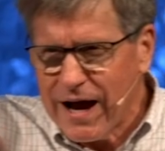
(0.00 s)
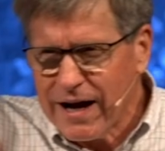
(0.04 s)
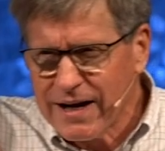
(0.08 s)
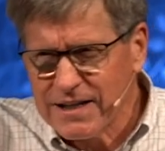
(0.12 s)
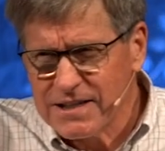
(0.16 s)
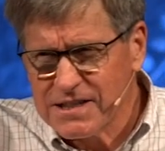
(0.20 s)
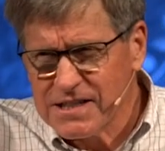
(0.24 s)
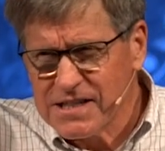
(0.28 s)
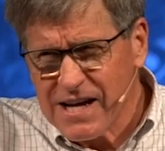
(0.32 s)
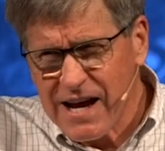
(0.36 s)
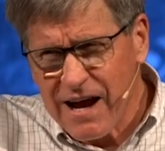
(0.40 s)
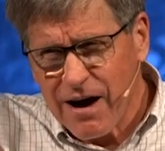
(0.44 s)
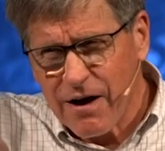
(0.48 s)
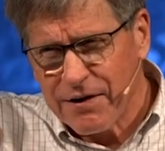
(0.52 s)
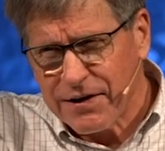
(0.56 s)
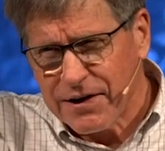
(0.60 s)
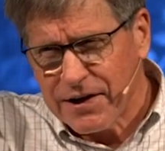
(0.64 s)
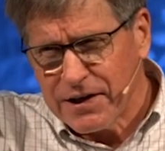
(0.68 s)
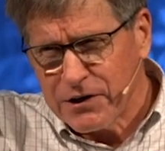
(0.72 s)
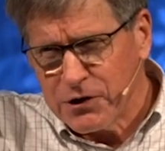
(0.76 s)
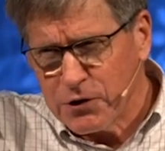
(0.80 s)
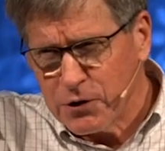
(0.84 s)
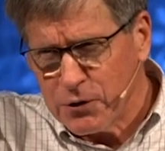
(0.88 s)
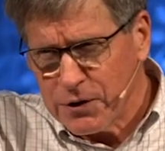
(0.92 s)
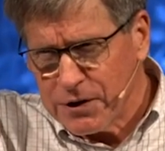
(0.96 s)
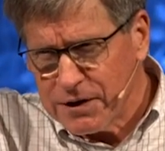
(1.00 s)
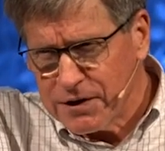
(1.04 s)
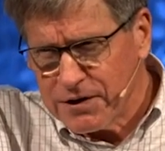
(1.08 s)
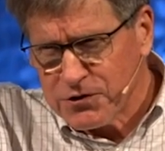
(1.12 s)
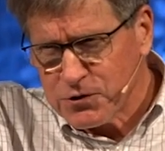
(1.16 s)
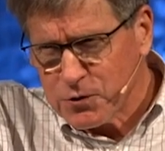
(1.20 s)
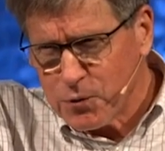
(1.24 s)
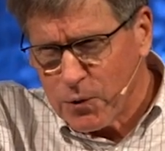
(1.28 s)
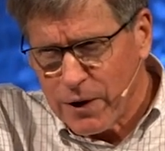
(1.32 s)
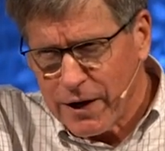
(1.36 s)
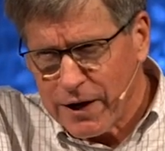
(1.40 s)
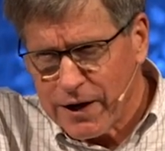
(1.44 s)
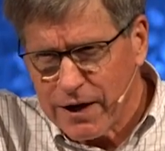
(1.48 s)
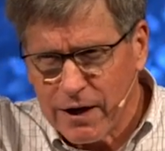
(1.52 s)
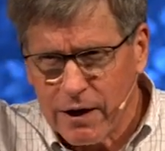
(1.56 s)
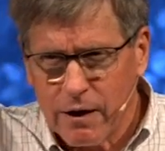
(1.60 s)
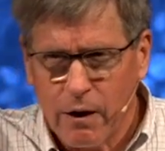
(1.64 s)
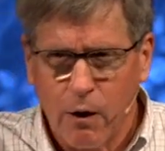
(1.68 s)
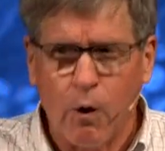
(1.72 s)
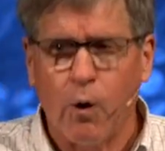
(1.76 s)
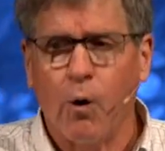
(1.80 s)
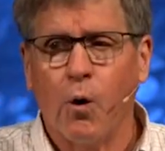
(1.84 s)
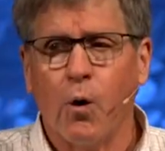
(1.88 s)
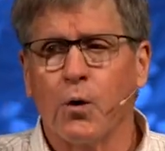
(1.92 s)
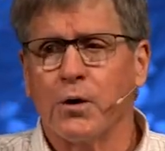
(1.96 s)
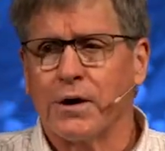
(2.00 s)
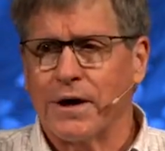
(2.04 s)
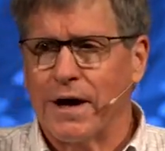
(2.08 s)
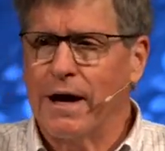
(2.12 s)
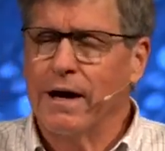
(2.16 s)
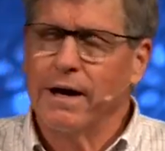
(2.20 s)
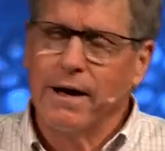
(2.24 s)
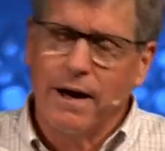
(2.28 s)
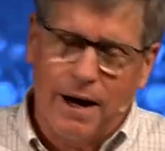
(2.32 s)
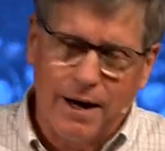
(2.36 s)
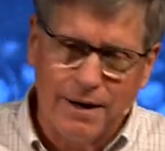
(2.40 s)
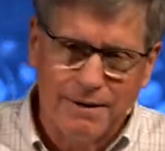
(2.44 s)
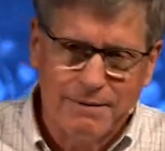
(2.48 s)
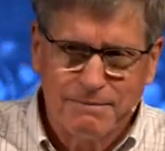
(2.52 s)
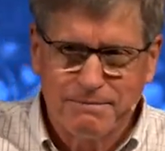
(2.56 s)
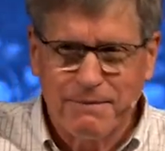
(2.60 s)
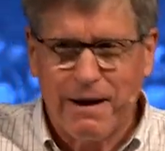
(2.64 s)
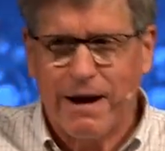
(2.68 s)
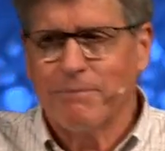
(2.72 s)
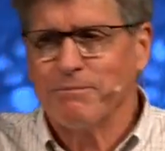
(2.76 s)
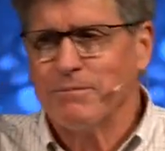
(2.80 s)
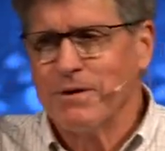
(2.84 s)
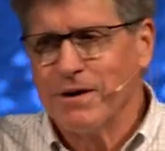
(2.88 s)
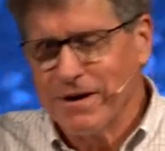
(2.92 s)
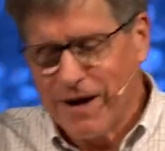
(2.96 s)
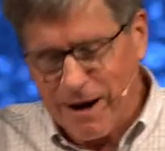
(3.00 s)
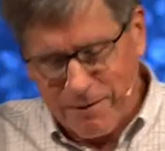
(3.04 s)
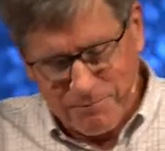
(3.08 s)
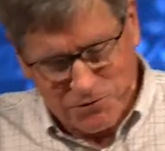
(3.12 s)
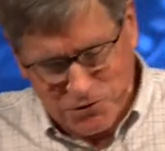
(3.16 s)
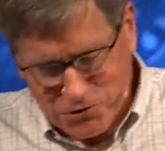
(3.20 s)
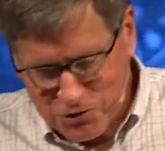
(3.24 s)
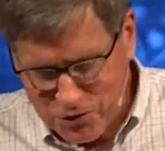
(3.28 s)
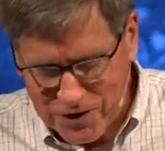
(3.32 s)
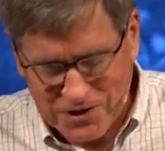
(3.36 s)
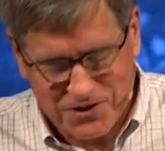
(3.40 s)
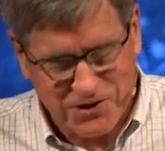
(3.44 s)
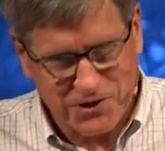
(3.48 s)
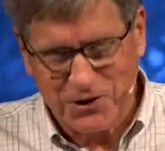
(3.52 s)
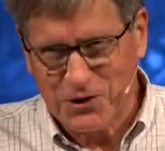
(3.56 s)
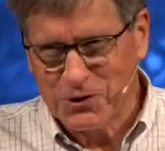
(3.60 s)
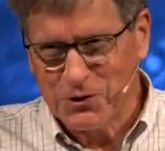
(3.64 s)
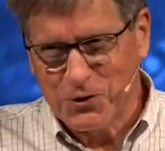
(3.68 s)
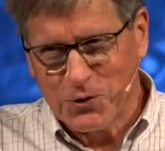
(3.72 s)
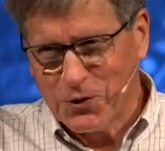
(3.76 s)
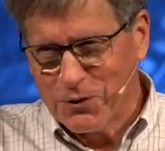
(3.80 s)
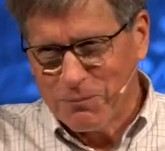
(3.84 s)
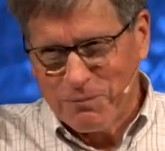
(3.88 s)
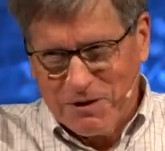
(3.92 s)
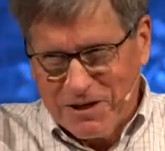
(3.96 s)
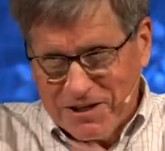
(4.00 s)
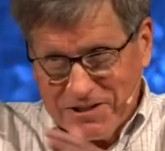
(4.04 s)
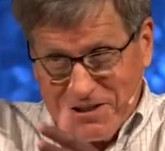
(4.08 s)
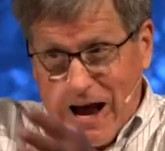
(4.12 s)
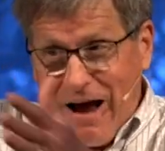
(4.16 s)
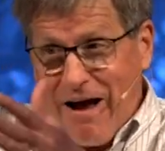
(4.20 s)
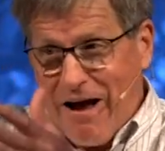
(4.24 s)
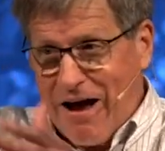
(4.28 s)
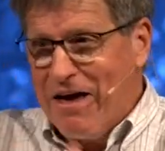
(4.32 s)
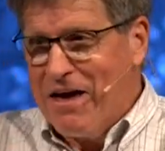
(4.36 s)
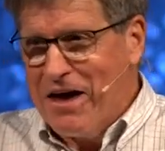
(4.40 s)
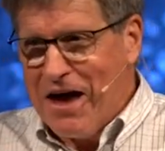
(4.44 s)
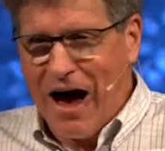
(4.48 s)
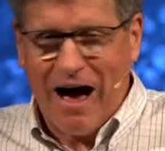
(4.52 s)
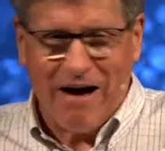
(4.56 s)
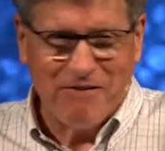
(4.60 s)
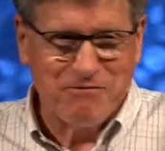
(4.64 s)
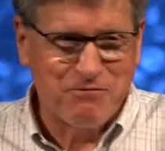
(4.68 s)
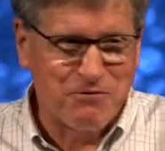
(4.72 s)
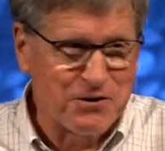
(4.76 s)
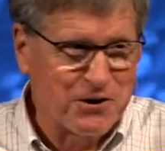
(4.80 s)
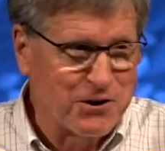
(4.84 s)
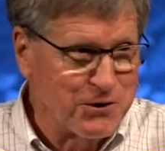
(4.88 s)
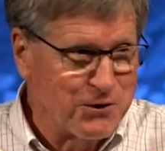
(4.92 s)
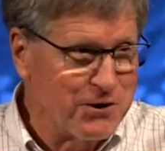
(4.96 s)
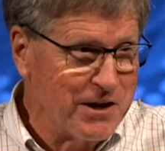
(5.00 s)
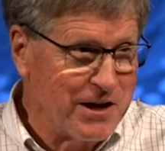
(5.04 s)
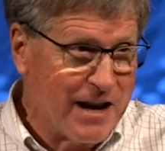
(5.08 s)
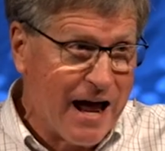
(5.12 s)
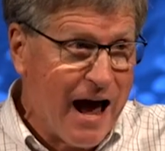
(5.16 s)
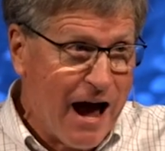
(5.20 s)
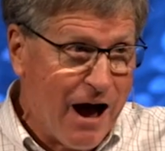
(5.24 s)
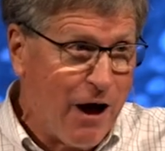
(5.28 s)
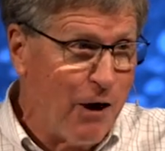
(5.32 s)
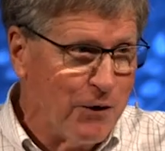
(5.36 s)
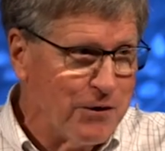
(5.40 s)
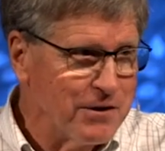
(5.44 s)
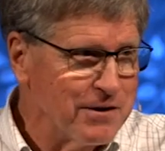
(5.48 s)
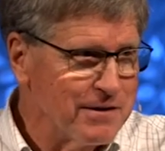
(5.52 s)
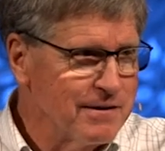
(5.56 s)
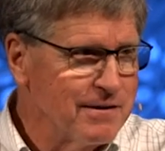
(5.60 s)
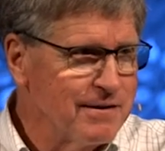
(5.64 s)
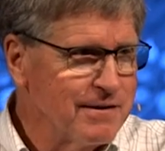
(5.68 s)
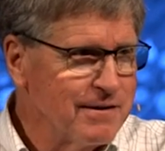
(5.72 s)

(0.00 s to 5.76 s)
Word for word: I can see how He can do it this way. Oh, okay. I'm, I'm trusting the Lord because I, I figured it out.